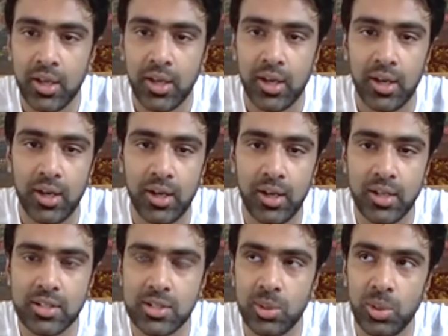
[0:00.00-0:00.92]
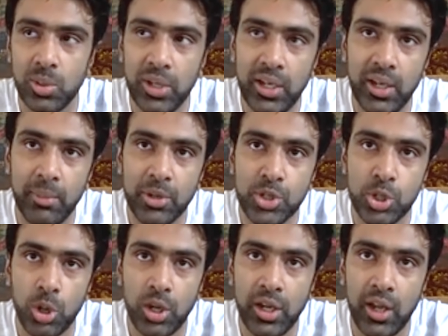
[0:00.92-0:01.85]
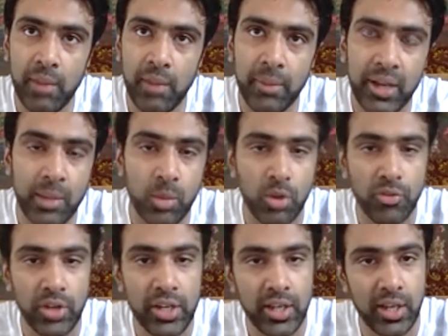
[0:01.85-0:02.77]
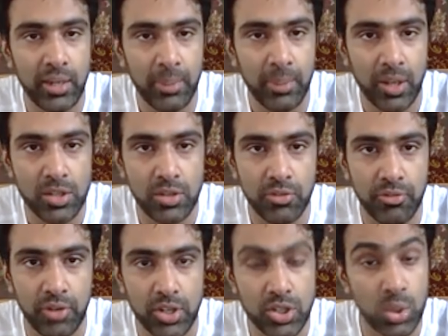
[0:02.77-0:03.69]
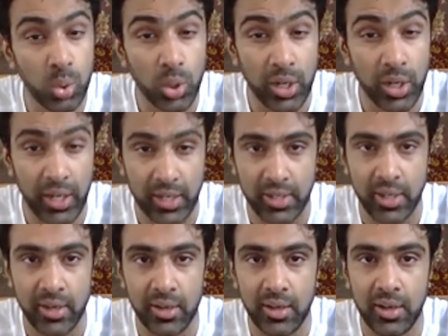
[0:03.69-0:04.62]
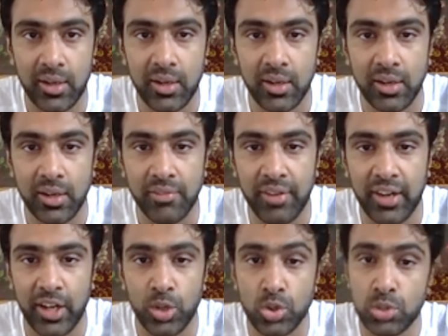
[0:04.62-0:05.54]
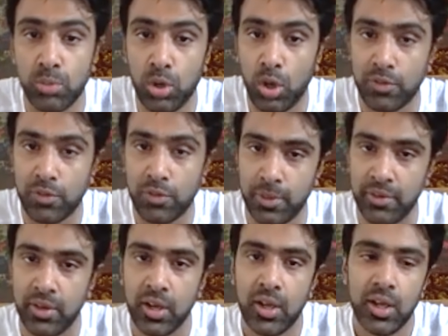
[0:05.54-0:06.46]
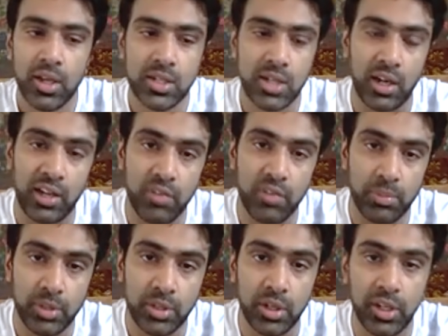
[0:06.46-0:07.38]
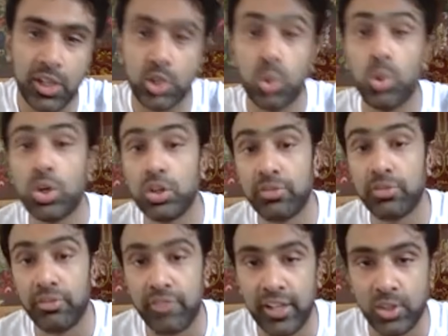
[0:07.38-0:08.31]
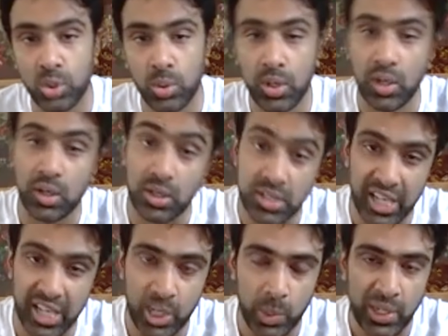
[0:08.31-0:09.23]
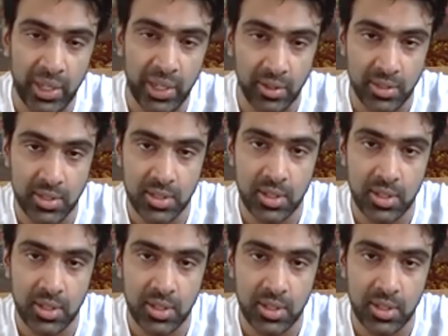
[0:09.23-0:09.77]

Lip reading: And slowly but surely, I became one of the integral parts of school cricket then. And in fact, I used to bowl off spin starting from the 30th over to the 50th over and concede 20 runs.